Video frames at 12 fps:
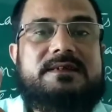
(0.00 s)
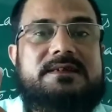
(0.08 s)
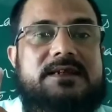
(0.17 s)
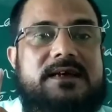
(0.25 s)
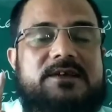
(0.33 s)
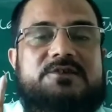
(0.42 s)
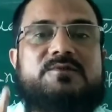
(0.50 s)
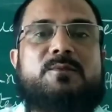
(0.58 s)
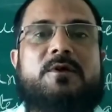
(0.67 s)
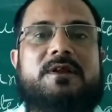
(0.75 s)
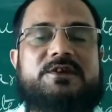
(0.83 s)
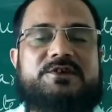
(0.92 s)
the
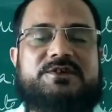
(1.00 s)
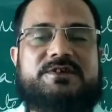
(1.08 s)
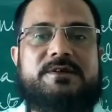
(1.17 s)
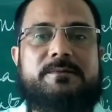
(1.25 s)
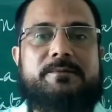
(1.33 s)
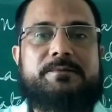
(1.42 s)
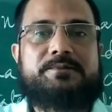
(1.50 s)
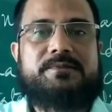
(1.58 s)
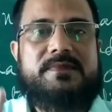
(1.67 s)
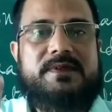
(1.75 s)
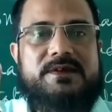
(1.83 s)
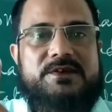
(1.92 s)
smallest
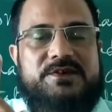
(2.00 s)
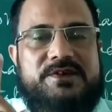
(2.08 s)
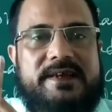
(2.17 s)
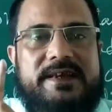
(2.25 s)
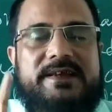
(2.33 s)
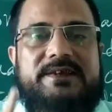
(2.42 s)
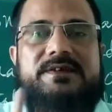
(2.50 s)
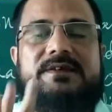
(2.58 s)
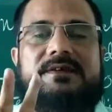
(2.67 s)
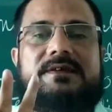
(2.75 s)
state